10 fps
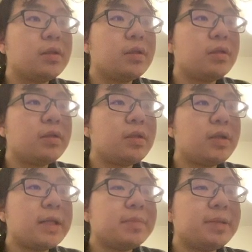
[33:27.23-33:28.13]
return
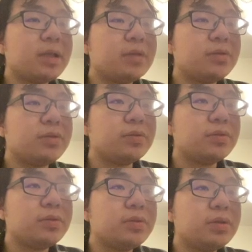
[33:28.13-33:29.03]
sb dot
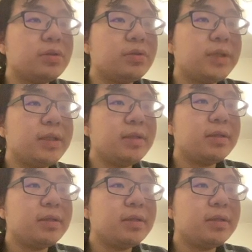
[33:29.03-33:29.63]
to string.